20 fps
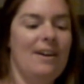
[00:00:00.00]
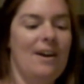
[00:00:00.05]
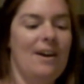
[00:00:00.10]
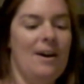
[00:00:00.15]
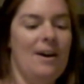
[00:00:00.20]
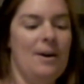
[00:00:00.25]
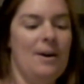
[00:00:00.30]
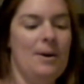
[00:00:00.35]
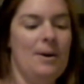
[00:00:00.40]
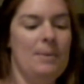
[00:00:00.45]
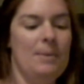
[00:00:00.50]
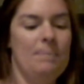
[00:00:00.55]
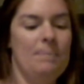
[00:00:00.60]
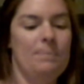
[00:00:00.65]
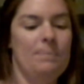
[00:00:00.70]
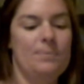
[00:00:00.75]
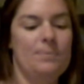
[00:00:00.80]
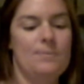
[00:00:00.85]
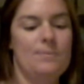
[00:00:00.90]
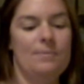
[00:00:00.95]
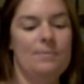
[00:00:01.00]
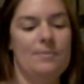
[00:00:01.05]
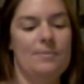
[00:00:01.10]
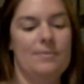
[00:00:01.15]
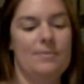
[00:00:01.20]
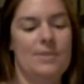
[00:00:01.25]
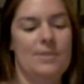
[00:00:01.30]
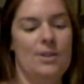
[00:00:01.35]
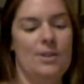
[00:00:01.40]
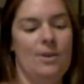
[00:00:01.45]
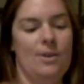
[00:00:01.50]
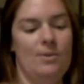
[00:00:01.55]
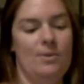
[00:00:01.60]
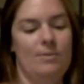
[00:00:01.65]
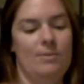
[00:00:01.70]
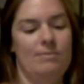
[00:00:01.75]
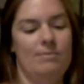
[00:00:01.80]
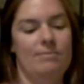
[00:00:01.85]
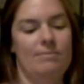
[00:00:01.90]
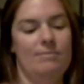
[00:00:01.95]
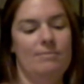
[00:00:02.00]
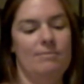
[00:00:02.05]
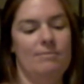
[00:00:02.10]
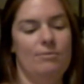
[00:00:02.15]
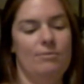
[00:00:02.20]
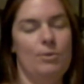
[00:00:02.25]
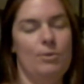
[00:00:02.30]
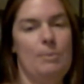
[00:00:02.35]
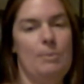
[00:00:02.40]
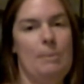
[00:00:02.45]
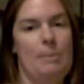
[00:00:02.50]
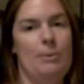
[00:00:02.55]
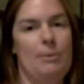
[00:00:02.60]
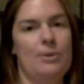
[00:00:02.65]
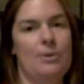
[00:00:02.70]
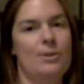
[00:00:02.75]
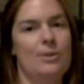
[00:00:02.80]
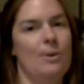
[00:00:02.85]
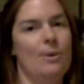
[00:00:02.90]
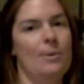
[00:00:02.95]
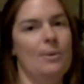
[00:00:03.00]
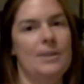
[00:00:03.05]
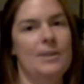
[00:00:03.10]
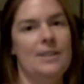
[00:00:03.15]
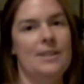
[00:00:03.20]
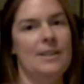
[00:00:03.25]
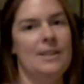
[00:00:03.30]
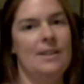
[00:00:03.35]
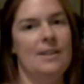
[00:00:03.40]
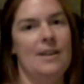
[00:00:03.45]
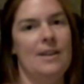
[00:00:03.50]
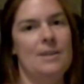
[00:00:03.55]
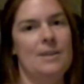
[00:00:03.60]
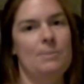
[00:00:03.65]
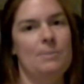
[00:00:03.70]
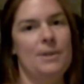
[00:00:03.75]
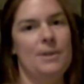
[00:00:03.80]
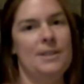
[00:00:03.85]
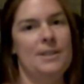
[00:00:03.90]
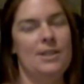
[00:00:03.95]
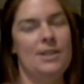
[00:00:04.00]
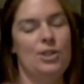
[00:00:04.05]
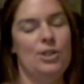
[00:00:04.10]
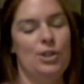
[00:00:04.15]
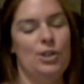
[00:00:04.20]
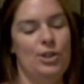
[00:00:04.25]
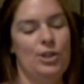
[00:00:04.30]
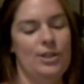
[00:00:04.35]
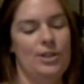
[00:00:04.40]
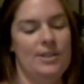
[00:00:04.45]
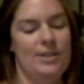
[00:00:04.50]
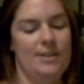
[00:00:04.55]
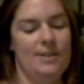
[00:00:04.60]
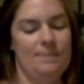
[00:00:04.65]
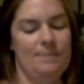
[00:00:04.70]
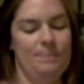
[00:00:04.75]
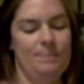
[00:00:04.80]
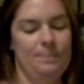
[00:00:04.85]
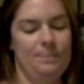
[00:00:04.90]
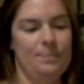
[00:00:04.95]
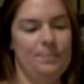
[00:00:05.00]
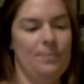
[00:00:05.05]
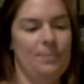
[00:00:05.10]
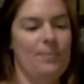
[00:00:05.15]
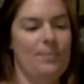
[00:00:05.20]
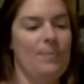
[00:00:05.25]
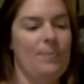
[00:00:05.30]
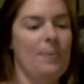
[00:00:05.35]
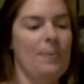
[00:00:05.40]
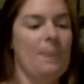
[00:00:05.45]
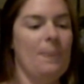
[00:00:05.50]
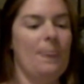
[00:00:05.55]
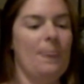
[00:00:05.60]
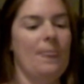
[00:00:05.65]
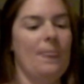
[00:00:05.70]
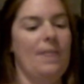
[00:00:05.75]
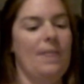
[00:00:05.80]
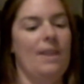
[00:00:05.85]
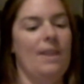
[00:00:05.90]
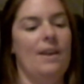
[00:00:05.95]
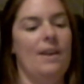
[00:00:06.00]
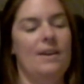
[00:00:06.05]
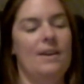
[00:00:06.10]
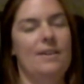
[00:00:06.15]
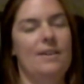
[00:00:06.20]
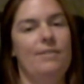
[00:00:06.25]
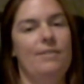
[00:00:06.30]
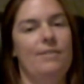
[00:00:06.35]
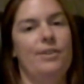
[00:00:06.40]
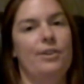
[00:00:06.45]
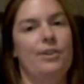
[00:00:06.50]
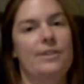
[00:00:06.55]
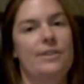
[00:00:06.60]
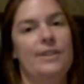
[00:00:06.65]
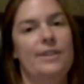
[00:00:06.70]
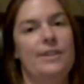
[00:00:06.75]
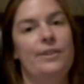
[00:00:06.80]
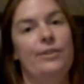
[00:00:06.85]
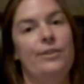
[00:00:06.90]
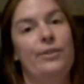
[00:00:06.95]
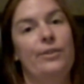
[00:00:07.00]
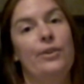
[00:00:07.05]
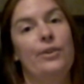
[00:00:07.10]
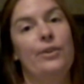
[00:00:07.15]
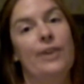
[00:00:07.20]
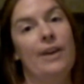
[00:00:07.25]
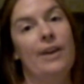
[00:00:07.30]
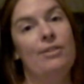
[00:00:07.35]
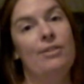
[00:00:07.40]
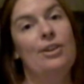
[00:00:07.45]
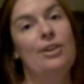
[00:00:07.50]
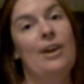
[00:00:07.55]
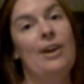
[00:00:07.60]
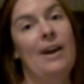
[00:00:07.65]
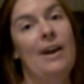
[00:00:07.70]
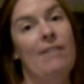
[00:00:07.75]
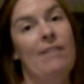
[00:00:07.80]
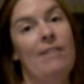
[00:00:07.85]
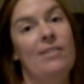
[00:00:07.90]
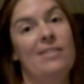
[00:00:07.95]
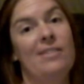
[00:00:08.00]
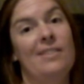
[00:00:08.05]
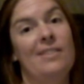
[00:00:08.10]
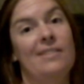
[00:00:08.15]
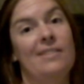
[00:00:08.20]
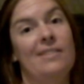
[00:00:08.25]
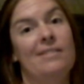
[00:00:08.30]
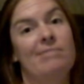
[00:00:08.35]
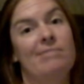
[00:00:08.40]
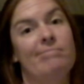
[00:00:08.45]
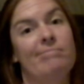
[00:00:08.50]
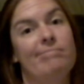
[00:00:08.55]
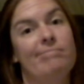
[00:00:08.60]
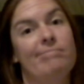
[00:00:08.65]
So remember, it's always in the last place that you looked. If you continue to look after you haven't, then